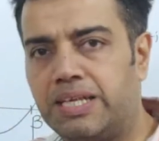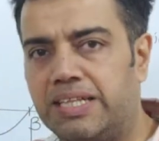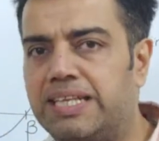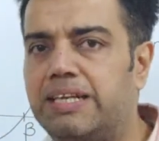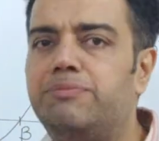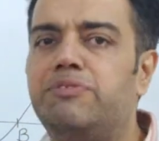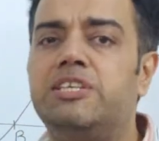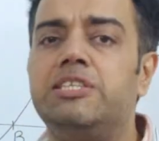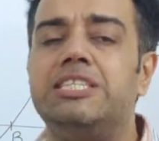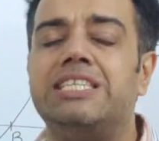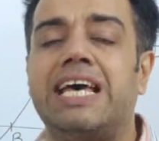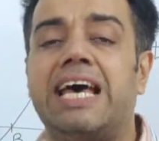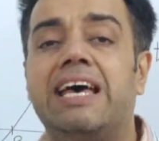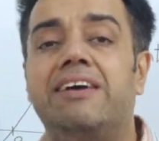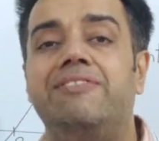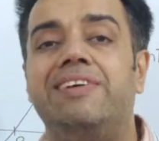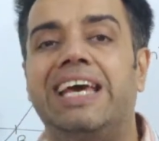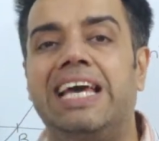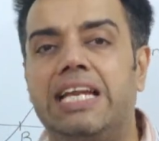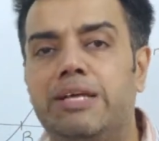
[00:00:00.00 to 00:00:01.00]
That means I
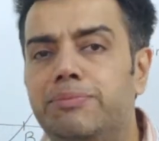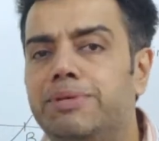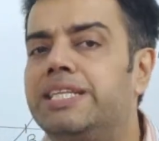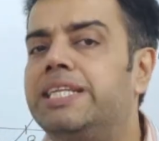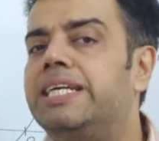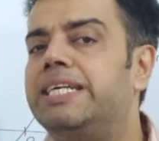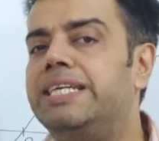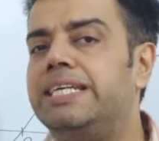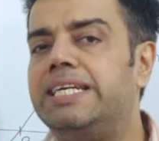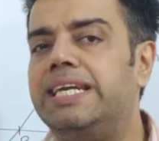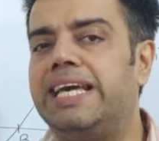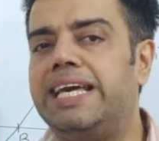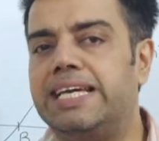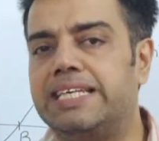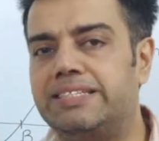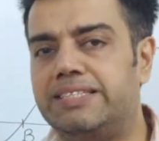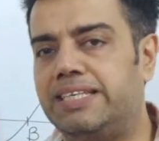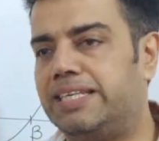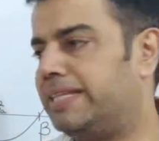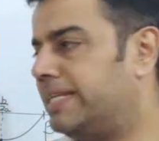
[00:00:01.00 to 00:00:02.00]
have eliminated x.